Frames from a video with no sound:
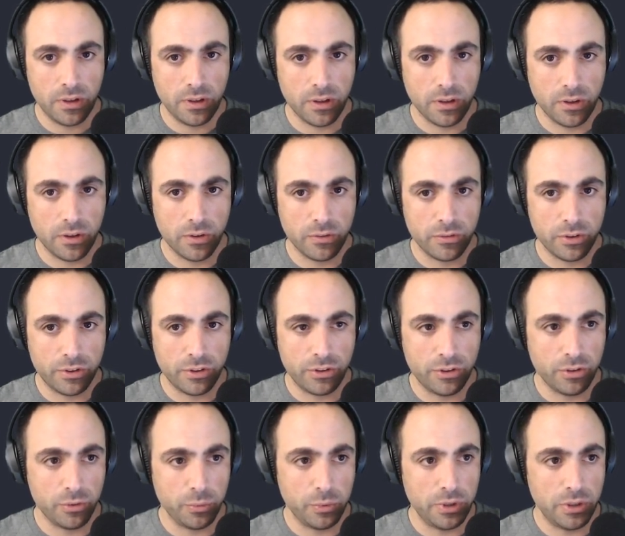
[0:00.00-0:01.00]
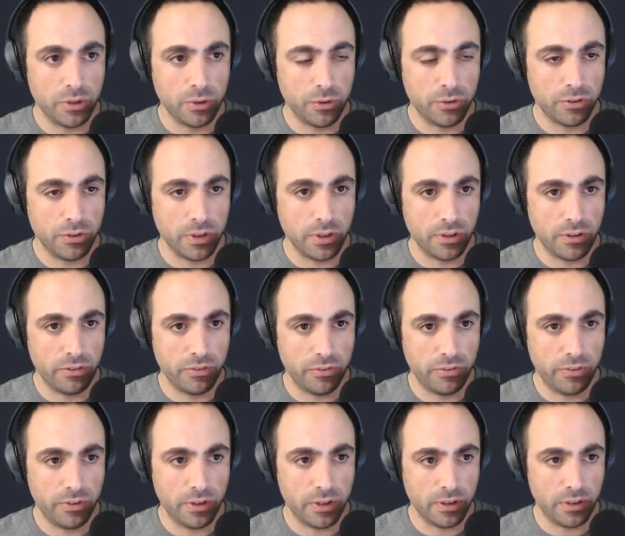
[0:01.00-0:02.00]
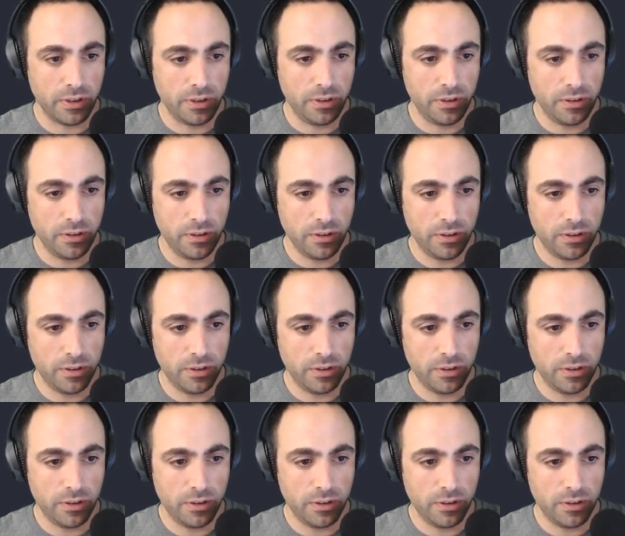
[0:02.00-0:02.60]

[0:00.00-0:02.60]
Conversation window is not defined.